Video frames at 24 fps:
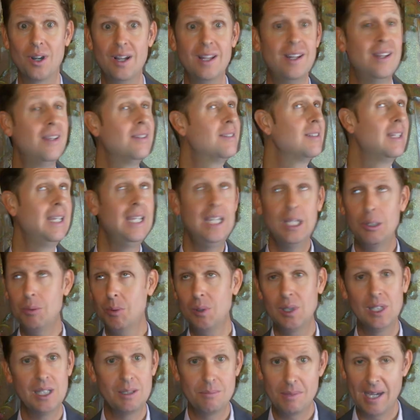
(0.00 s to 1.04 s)
it is
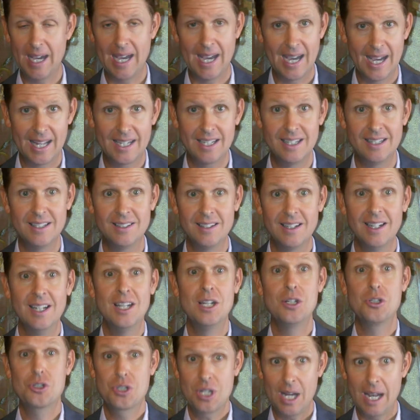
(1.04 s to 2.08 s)
equally bad and
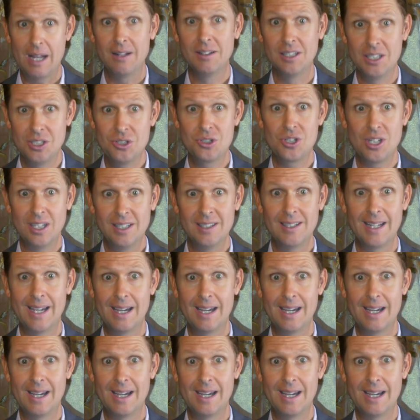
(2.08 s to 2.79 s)
challenging